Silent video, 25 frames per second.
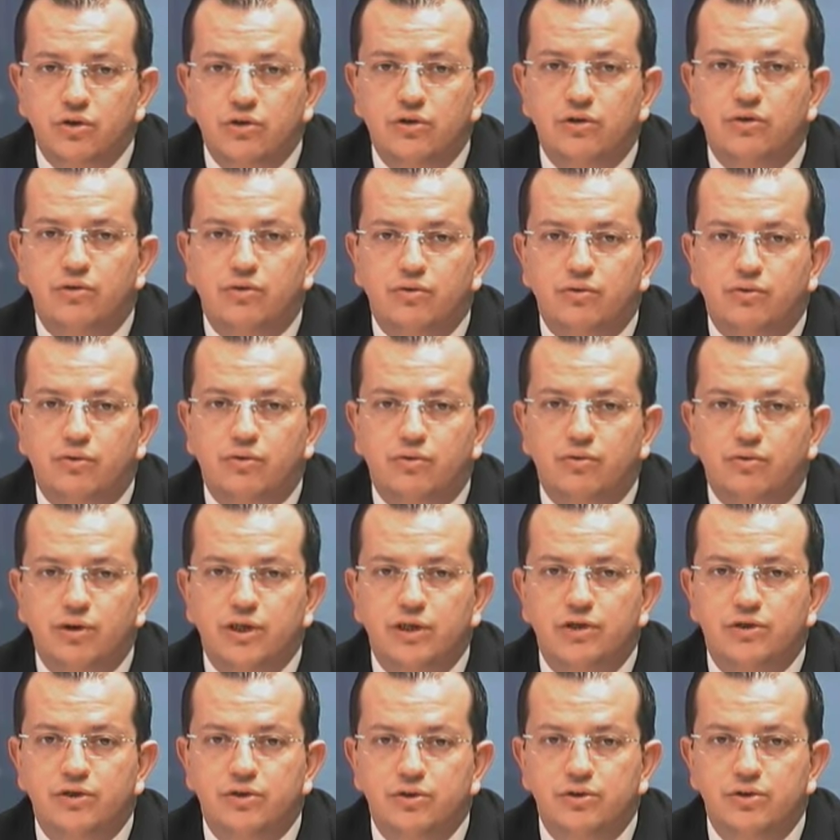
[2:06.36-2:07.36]
could
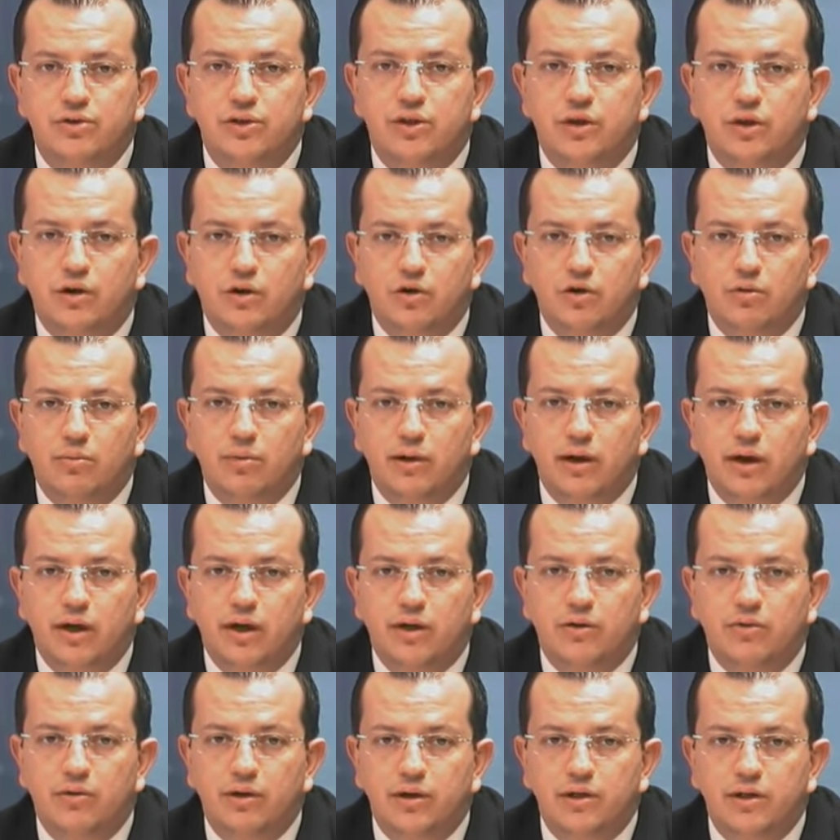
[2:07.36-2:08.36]
reduce the global
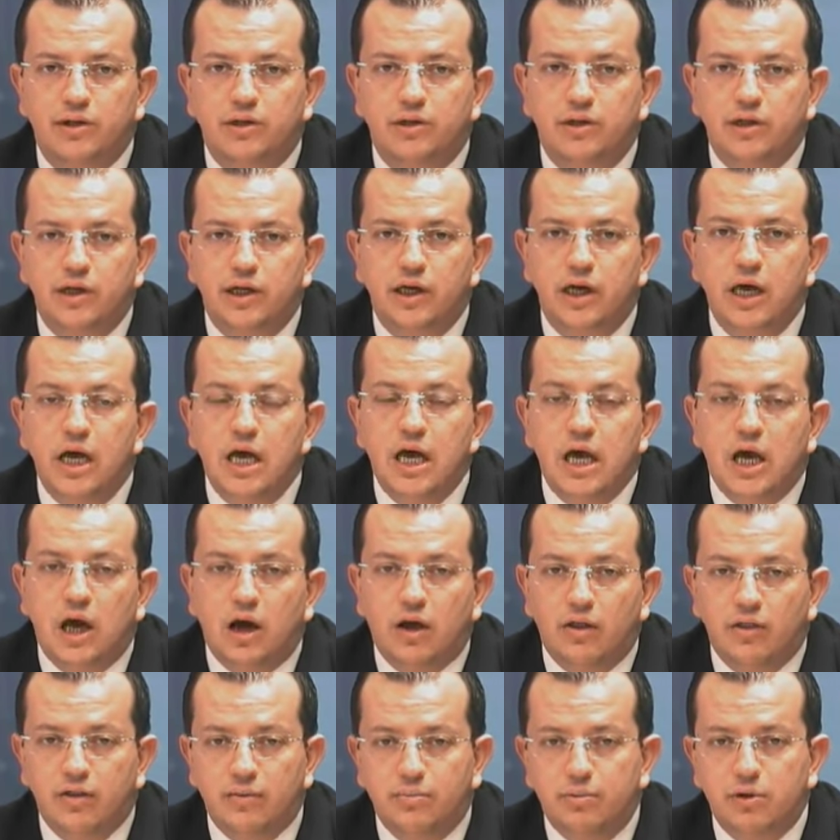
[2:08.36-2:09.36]
liquidity.
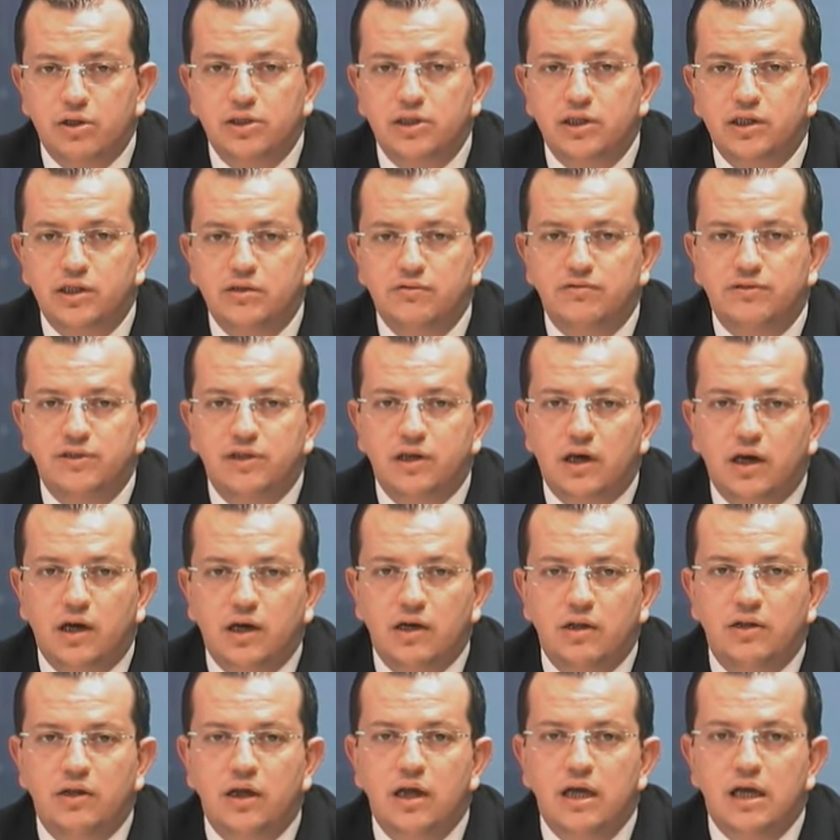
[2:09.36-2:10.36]
On the positive
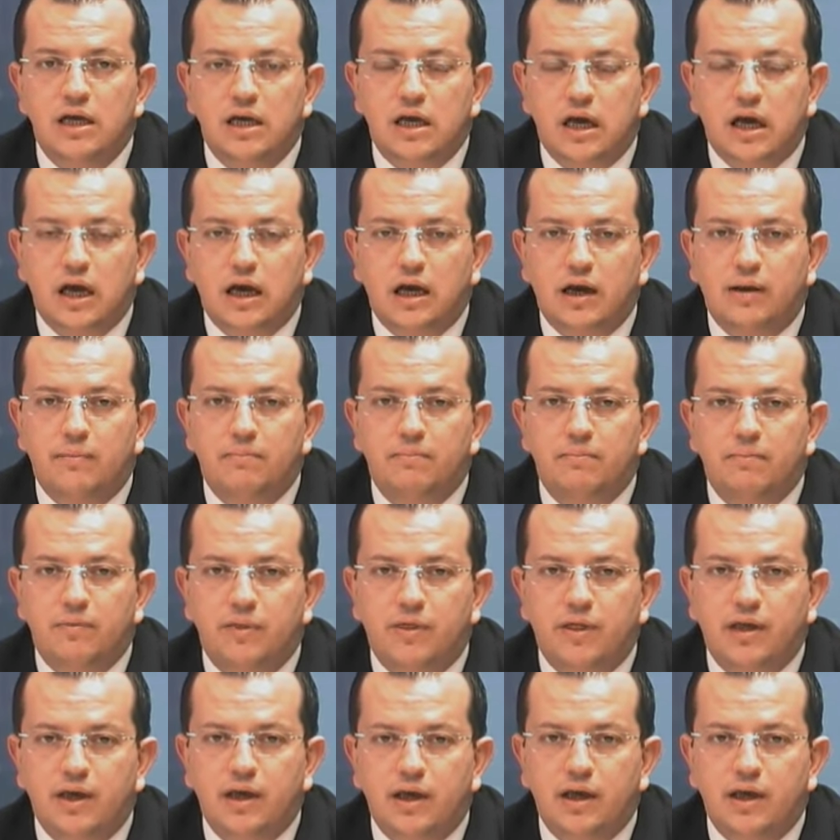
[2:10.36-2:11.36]
side,
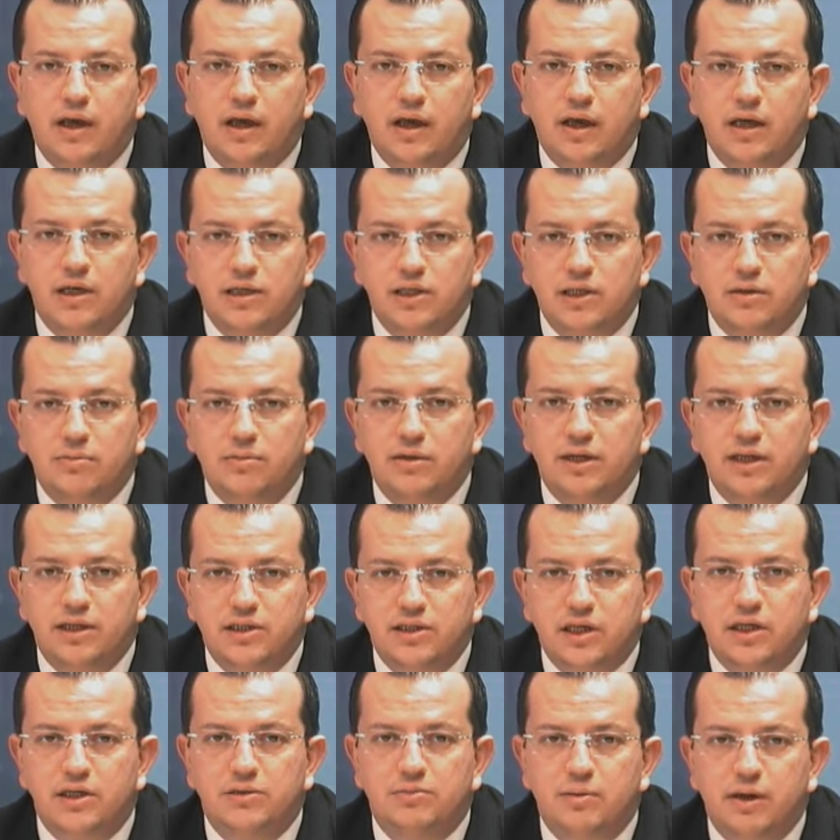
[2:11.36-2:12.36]
the ECB
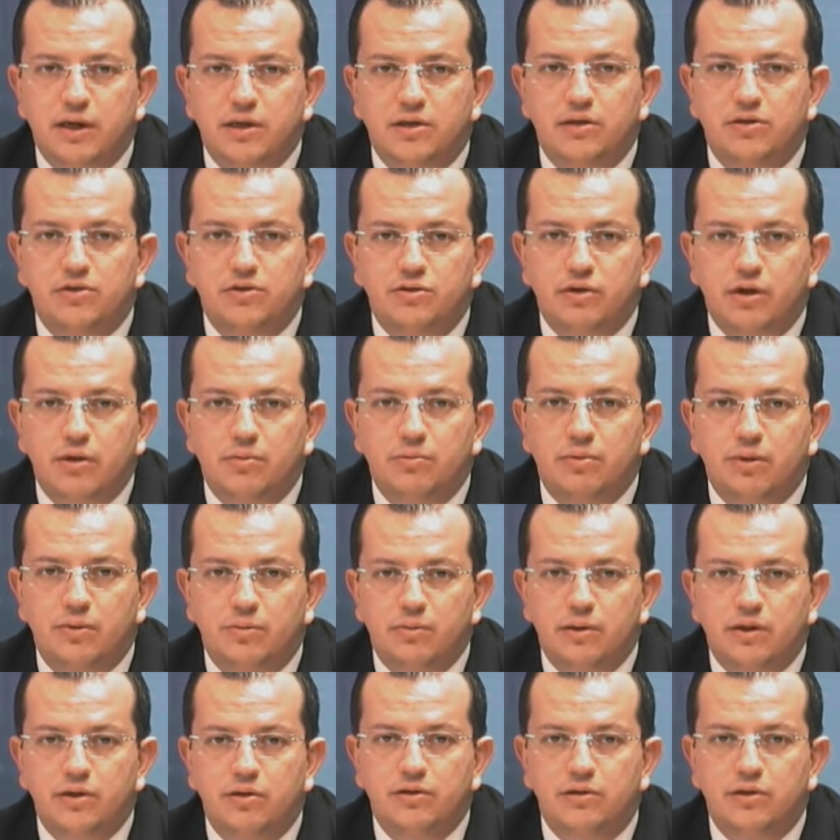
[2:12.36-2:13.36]
is expected to
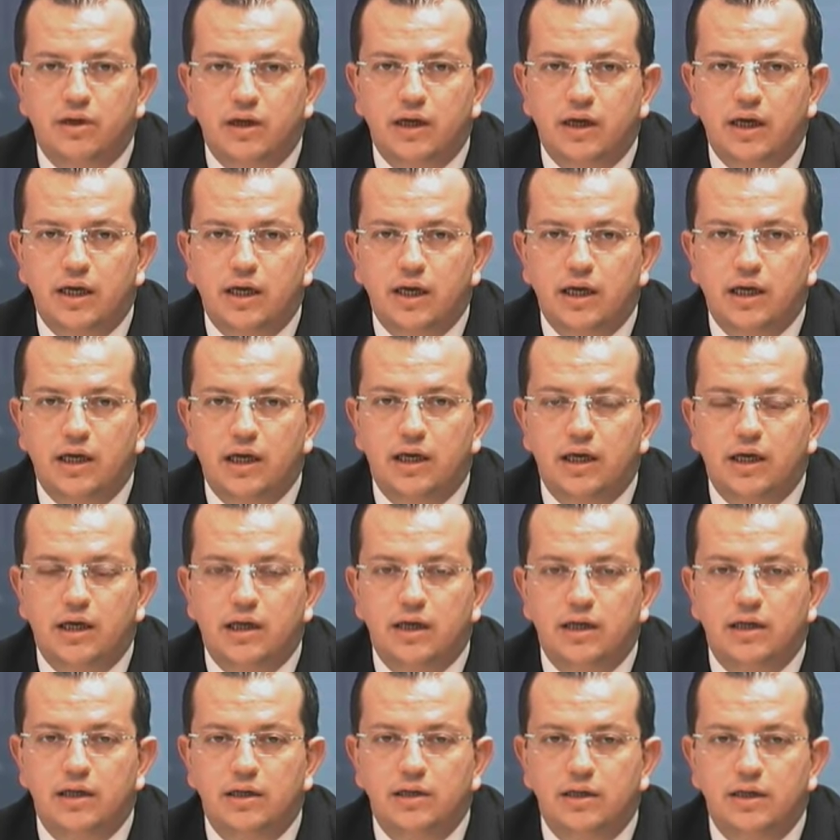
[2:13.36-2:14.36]
implement
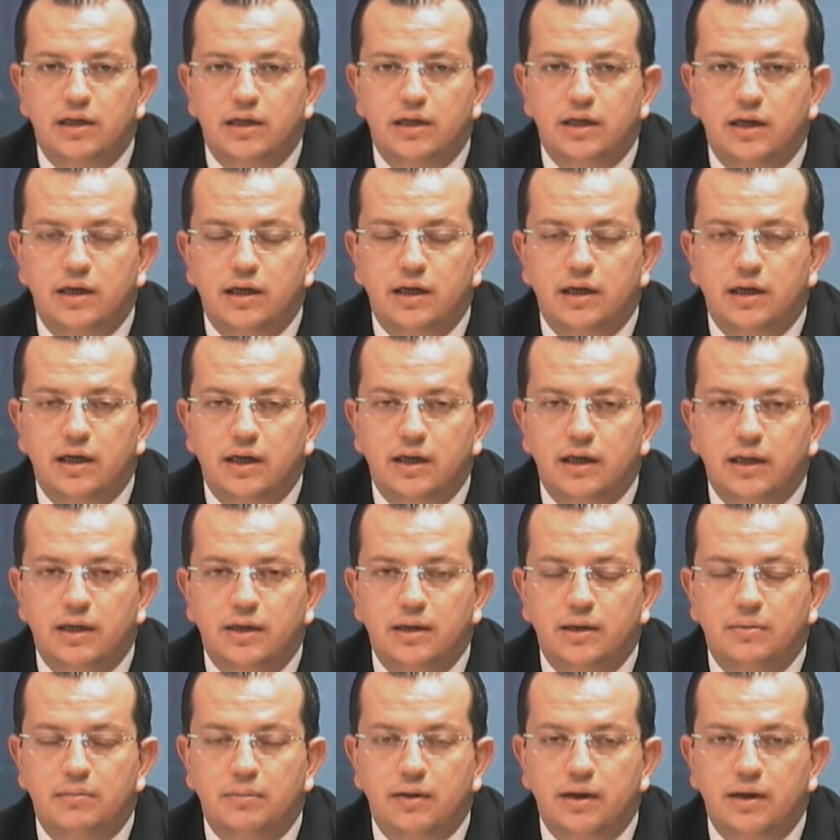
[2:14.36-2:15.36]

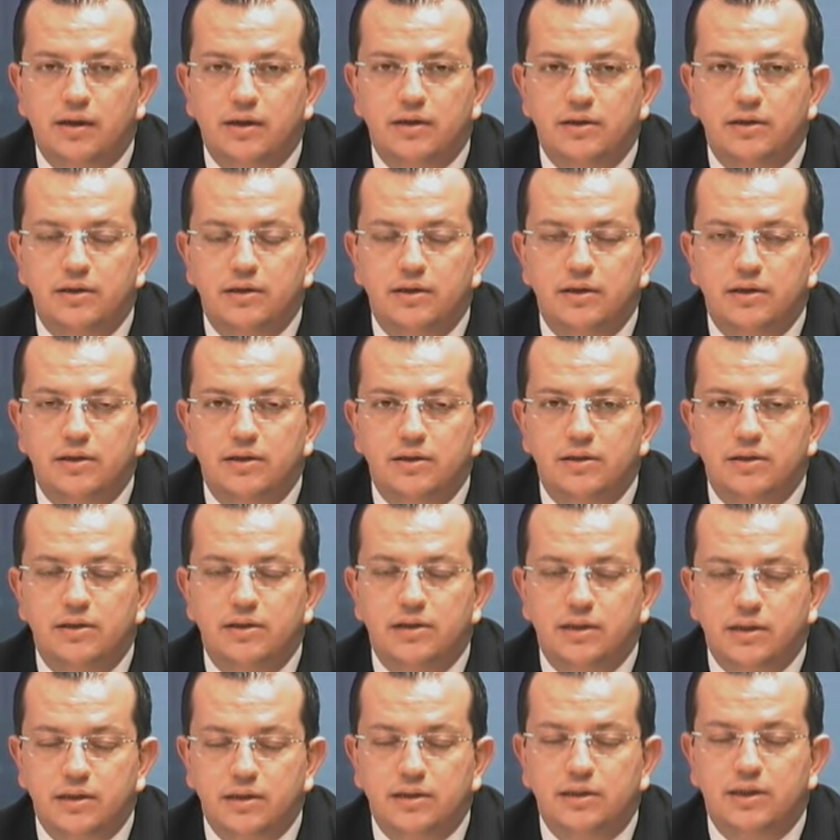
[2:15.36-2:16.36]
a
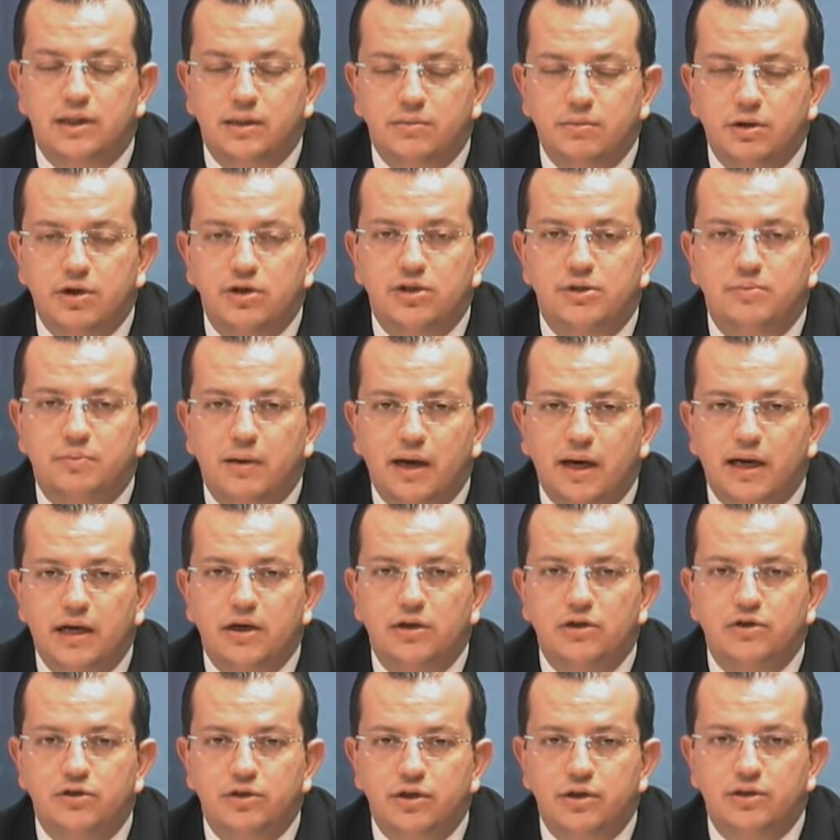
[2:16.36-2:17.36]
stimulus
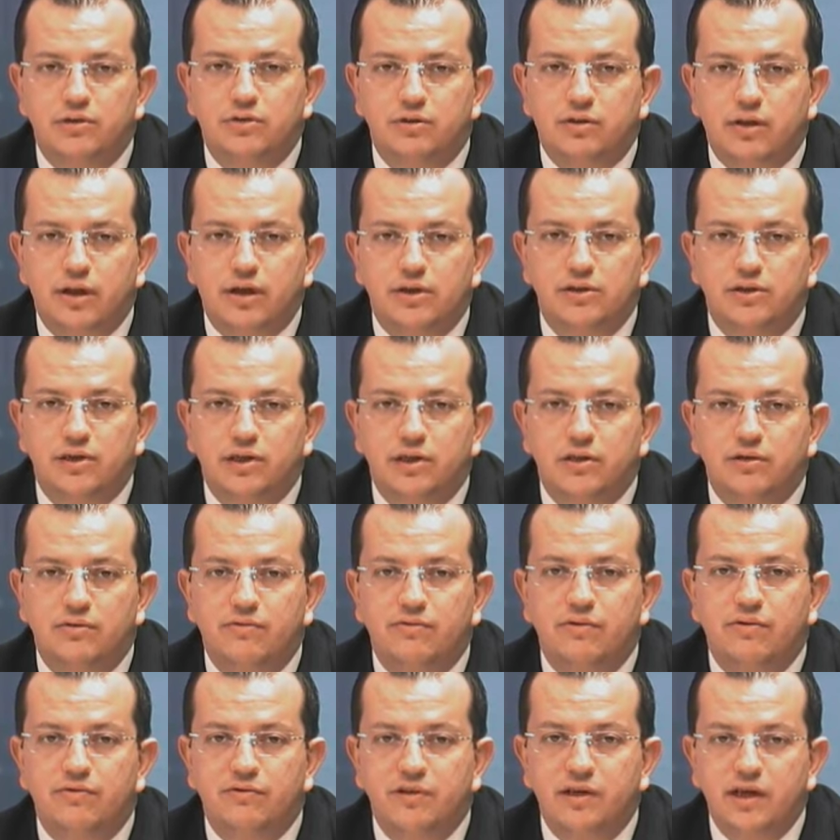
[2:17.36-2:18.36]
package in
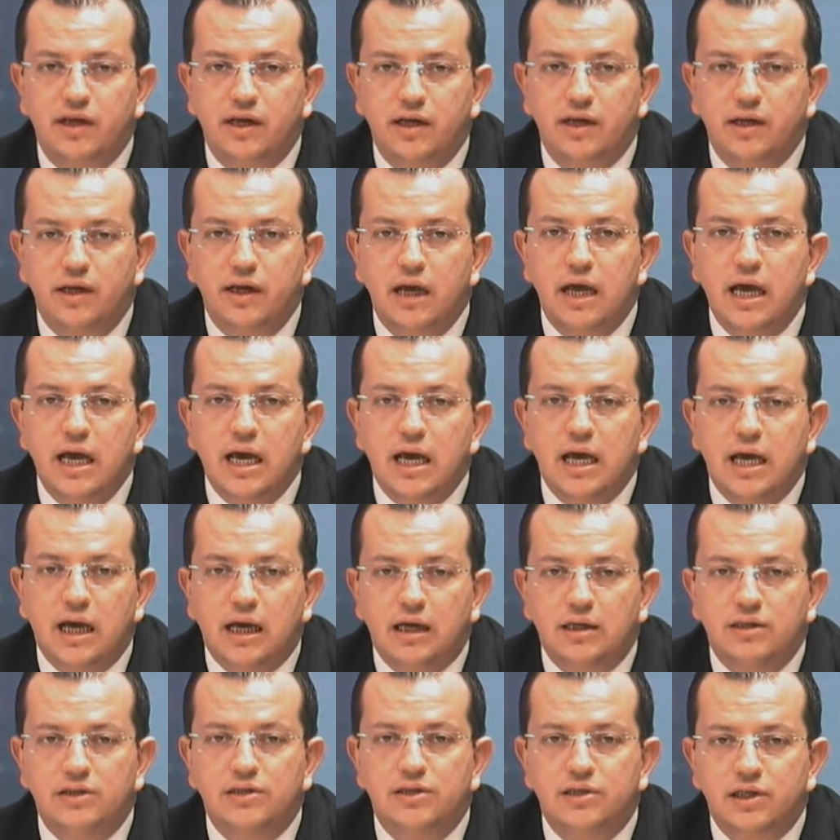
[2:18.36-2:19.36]
2015,
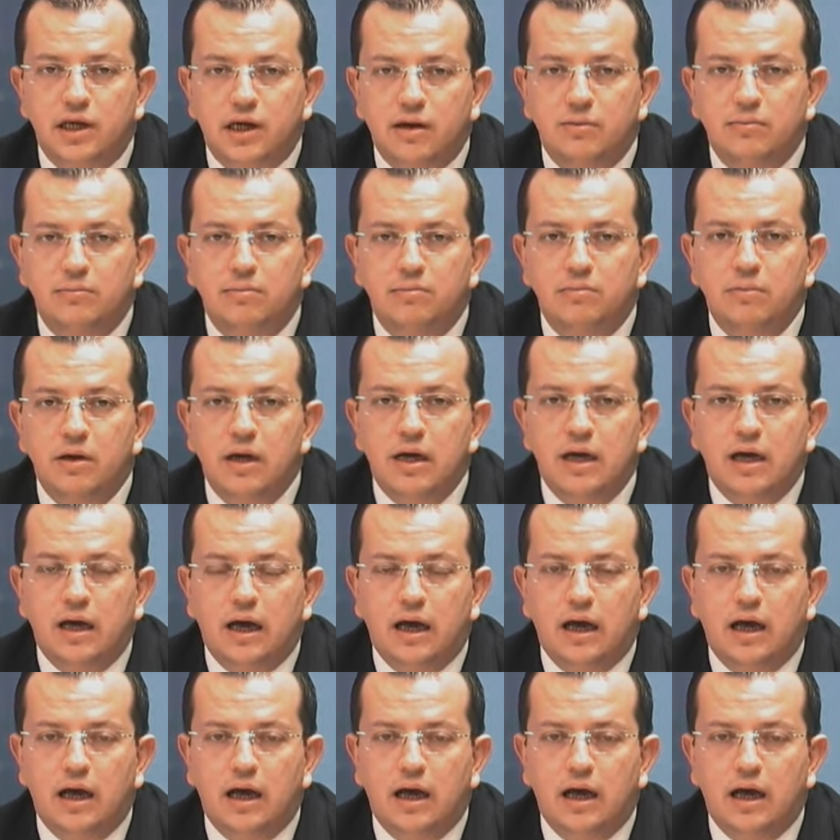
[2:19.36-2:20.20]
and some